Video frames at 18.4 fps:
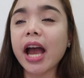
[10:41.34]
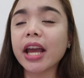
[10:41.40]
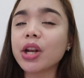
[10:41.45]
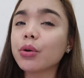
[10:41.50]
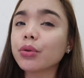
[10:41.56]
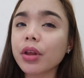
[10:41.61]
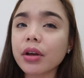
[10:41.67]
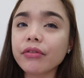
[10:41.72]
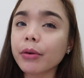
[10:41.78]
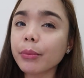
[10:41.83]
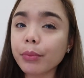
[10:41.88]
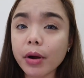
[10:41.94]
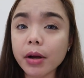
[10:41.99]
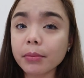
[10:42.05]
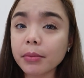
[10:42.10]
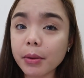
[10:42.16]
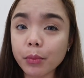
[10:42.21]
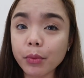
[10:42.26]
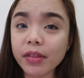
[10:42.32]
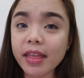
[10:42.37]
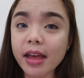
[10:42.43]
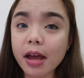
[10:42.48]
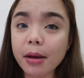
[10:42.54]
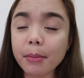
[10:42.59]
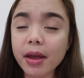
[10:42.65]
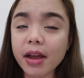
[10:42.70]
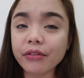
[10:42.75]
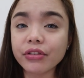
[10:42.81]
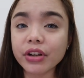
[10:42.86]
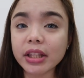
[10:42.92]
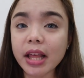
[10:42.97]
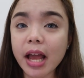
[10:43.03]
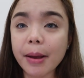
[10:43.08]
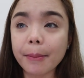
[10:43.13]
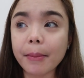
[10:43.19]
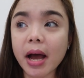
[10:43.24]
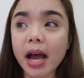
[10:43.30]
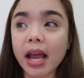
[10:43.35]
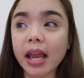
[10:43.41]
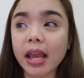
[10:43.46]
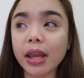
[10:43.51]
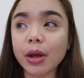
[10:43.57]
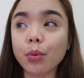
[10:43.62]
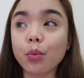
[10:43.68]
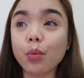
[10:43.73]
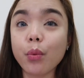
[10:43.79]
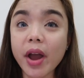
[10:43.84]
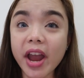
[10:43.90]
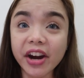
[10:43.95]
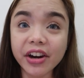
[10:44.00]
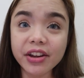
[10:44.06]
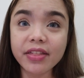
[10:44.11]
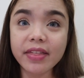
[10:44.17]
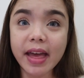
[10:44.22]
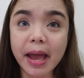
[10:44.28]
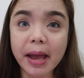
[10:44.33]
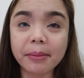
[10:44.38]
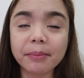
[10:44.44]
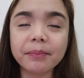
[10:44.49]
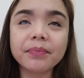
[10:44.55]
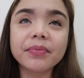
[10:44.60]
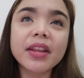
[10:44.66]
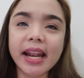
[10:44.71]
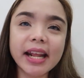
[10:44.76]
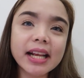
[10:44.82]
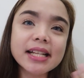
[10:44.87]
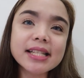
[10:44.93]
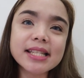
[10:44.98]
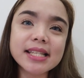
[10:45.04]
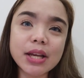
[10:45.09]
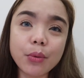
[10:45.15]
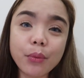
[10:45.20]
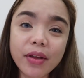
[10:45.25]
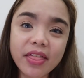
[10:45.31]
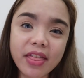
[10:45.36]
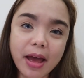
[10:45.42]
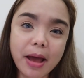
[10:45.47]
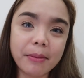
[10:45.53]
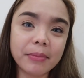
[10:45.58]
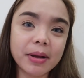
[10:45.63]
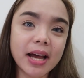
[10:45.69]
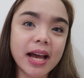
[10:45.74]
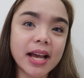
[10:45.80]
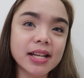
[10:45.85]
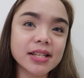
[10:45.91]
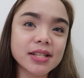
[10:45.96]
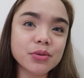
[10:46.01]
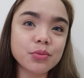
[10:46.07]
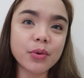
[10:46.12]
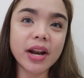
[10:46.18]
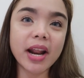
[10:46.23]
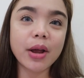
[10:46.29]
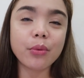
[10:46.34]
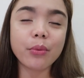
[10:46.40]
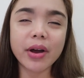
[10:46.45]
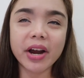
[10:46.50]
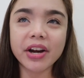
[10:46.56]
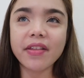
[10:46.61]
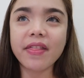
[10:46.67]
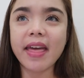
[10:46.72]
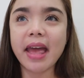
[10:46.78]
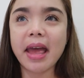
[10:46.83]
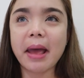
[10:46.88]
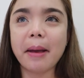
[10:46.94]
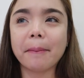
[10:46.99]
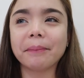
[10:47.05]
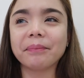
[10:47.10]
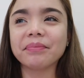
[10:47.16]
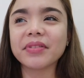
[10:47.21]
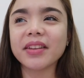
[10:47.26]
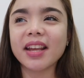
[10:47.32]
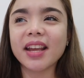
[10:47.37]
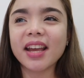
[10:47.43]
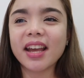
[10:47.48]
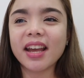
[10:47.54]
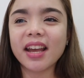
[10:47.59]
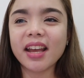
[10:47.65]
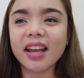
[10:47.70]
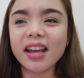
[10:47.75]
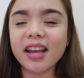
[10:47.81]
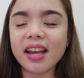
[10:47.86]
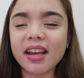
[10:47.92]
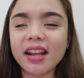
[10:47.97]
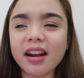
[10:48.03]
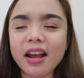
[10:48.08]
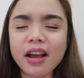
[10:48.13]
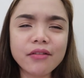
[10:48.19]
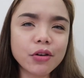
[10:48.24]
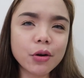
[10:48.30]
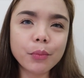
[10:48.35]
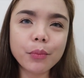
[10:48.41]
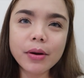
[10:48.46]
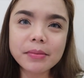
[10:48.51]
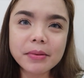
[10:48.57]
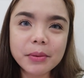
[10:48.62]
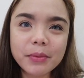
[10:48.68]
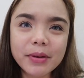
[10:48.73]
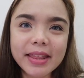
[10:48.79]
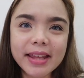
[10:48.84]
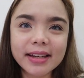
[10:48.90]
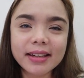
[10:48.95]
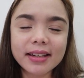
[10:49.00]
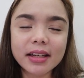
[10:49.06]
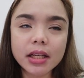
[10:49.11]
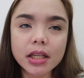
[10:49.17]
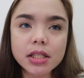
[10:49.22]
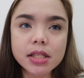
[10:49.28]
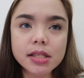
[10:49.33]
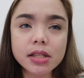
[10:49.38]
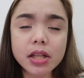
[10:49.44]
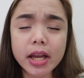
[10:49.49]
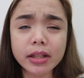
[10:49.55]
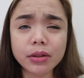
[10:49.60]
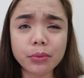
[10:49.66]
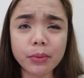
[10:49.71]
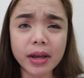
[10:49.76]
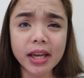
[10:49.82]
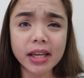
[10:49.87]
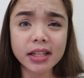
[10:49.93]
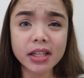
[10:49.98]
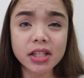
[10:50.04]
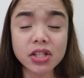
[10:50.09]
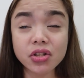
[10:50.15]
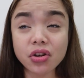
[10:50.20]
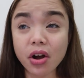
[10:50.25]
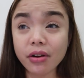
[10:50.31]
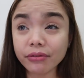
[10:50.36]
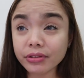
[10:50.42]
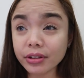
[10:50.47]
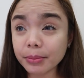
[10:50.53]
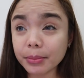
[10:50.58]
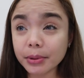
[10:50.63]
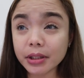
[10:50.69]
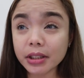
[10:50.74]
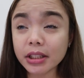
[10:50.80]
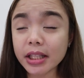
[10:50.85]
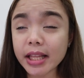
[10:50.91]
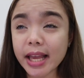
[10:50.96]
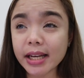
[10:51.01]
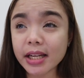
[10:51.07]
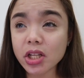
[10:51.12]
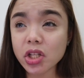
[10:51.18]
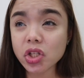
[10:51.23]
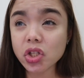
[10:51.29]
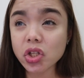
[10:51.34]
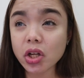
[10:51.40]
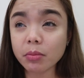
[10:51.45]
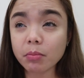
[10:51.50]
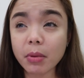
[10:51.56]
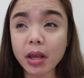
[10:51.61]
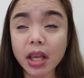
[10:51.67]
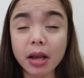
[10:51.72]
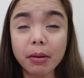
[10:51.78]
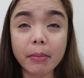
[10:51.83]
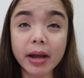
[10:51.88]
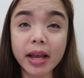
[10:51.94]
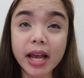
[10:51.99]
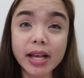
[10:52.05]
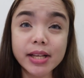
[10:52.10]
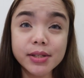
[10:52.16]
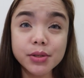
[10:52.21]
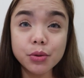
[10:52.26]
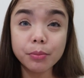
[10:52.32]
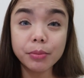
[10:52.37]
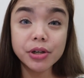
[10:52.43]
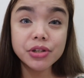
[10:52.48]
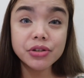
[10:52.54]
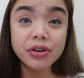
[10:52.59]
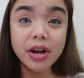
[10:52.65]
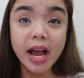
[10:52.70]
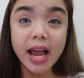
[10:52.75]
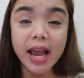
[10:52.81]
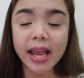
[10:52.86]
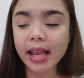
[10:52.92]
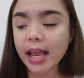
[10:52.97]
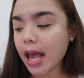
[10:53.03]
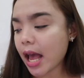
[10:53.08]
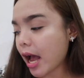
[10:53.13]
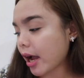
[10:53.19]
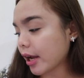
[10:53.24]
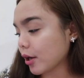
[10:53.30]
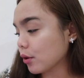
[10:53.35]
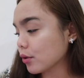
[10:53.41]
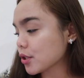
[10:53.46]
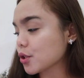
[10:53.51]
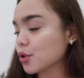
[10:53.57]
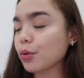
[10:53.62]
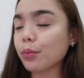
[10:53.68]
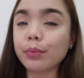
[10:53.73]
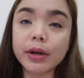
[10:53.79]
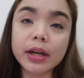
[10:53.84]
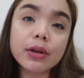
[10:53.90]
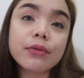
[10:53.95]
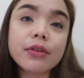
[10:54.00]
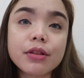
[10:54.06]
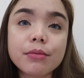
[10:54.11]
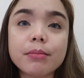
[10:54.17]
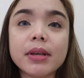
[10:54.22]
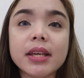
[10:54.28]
I don't have a problem with them every time I wear them. And I can see with them, guys, when I wear them. And I have no problem with it. It's lightweight, it's comfortable, and it's not making my eyes super dry. I also bring with